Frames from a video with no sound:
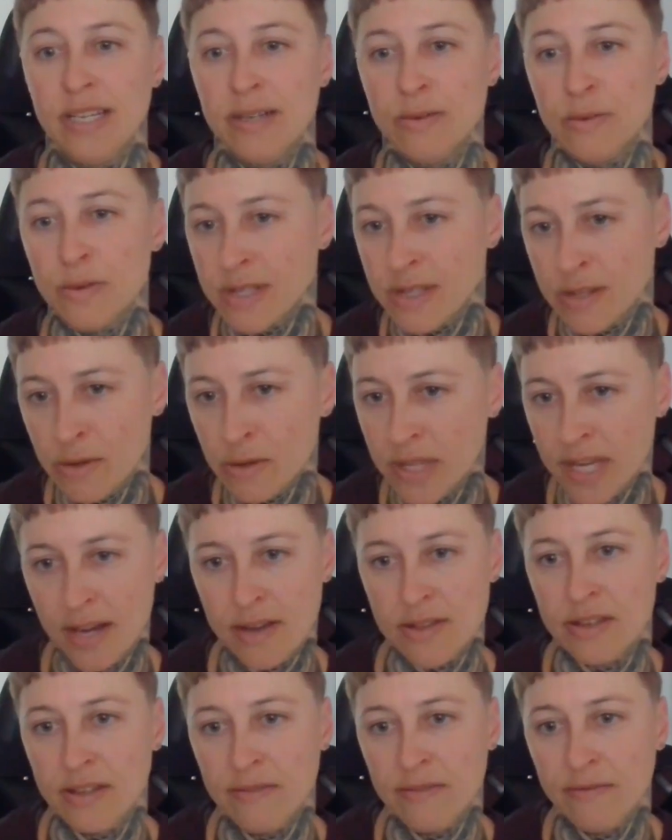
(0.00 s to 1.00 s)
It was
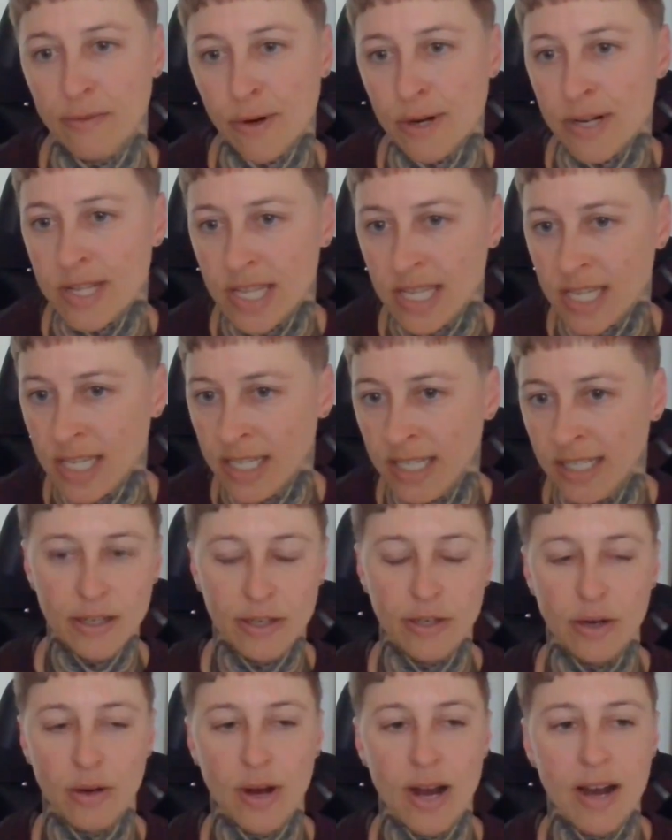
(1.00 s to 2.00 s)

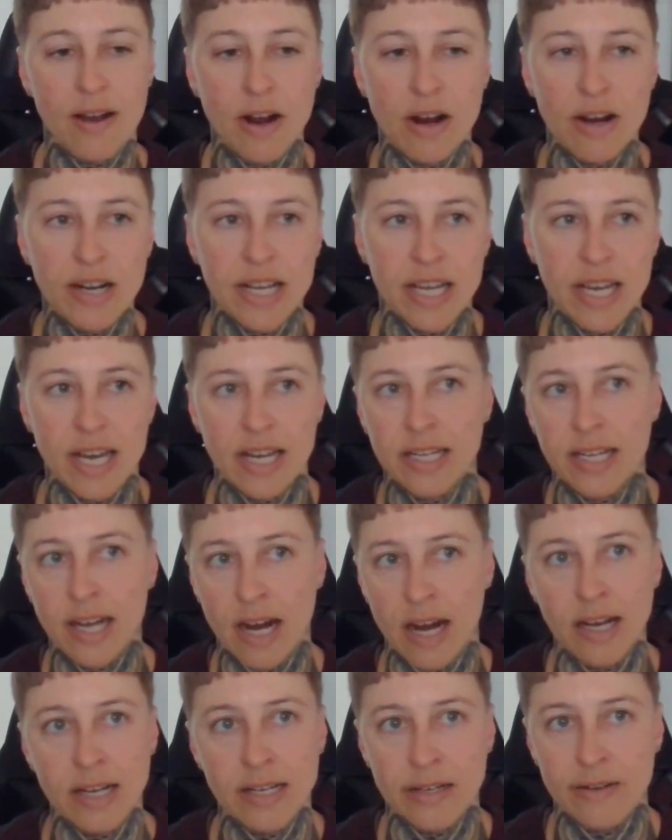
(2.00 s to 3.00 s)
2014. I already had
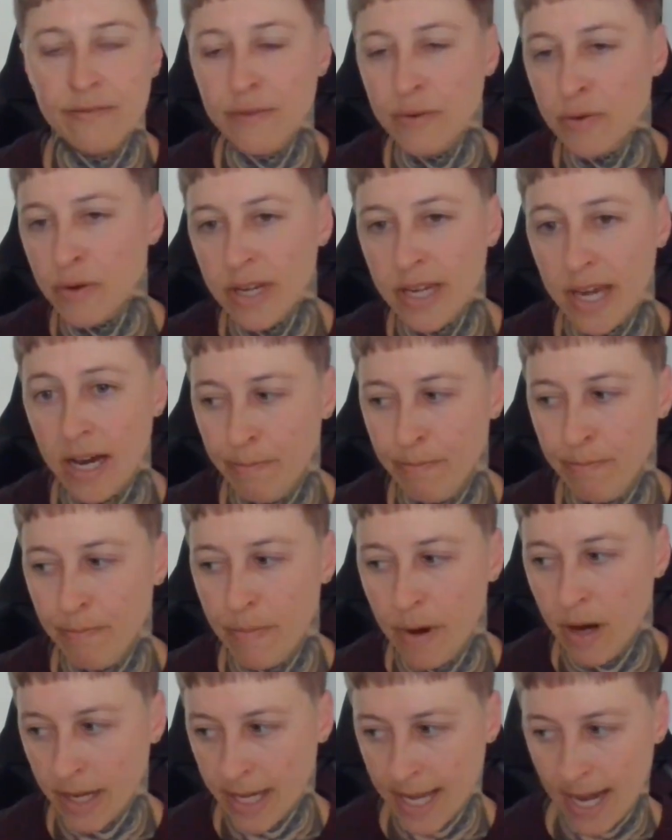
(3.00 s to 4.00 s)
gotten a few
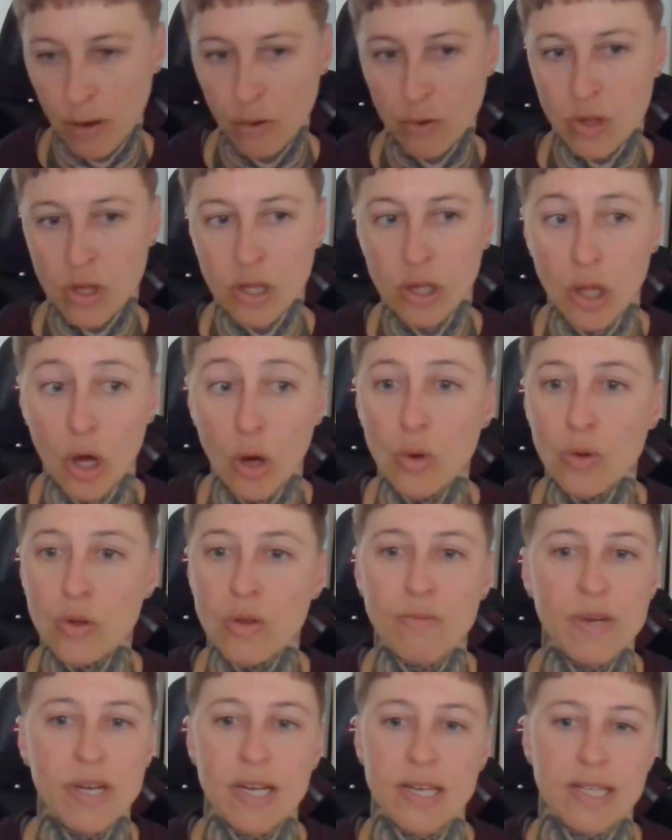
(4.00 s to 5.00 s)
accounts
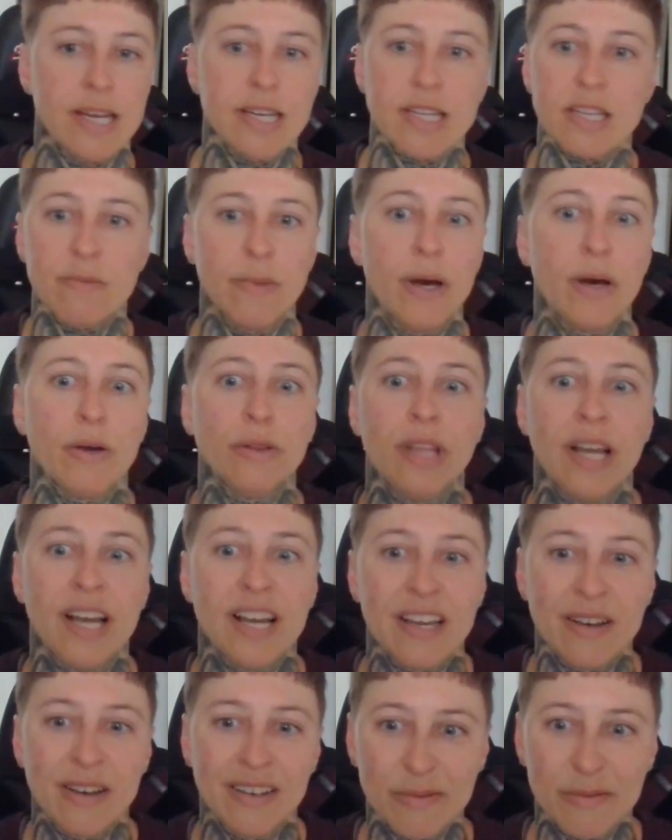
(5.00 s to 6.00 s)
closed because I smelled
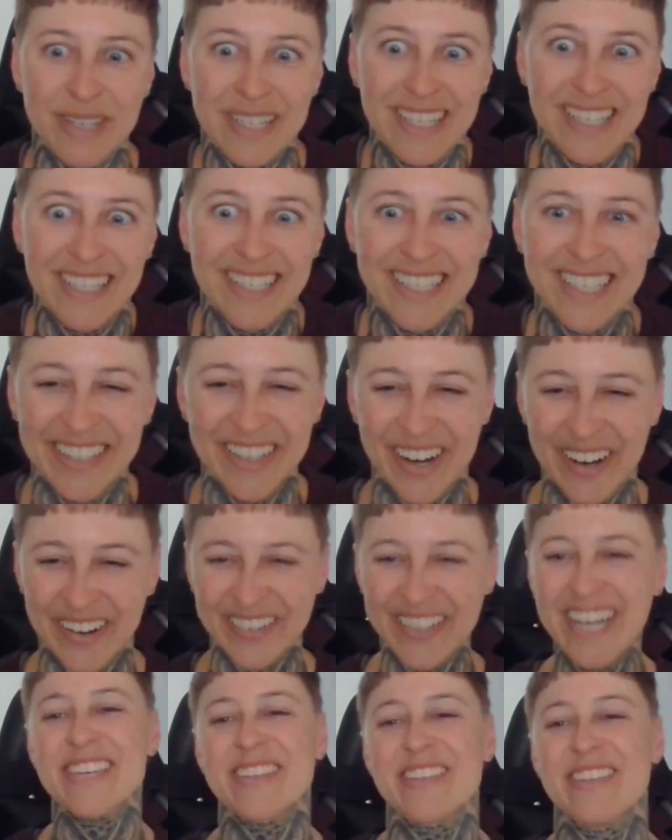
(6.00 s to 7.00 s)
like weed.
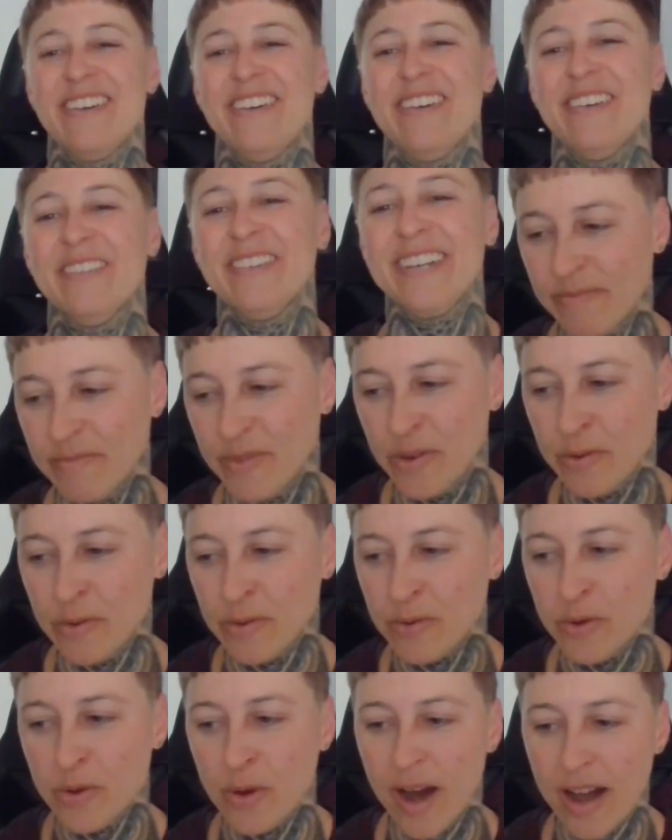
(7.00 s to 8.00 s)
So
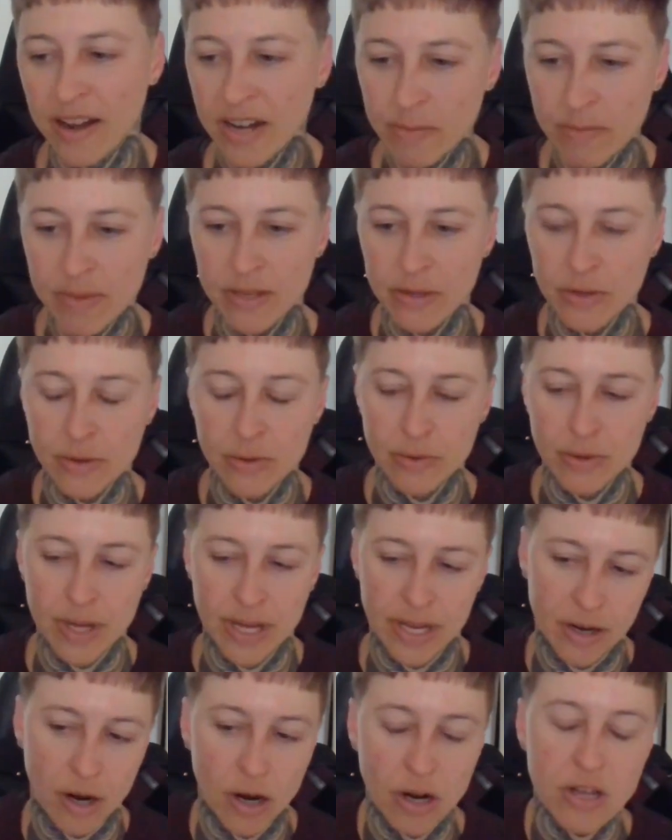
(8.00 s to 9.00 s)
you had to be you
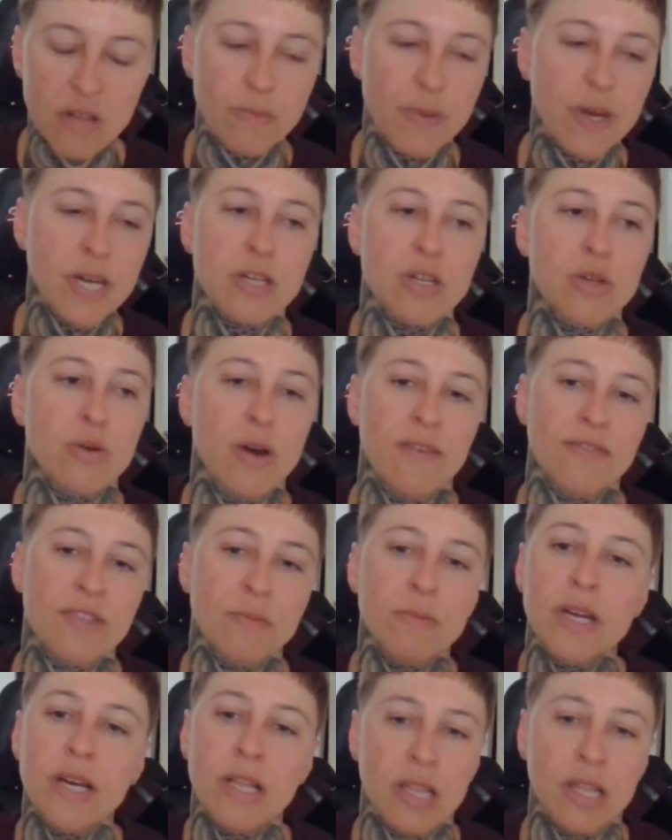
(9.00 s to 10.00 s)
in our space. You have to
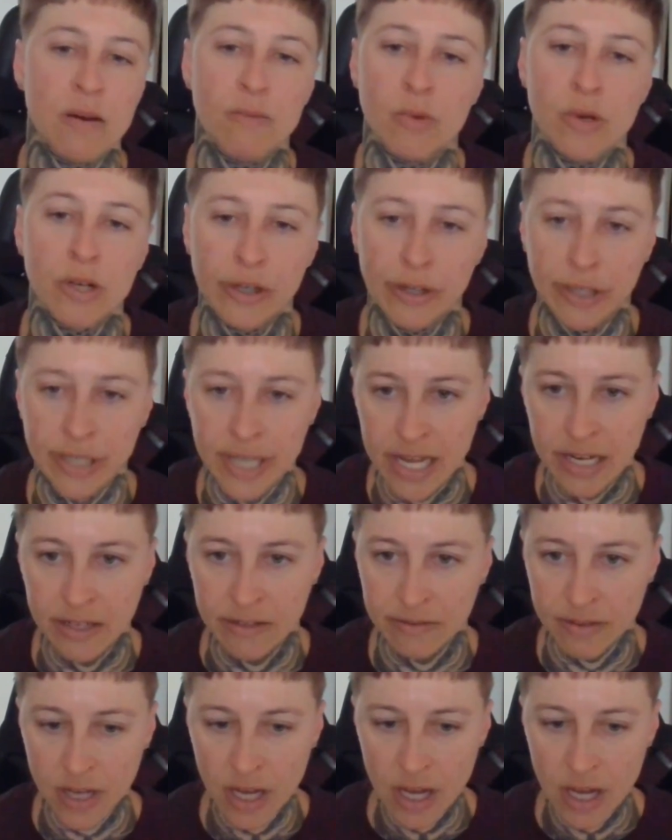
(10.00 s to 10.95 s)
be a lot more creative.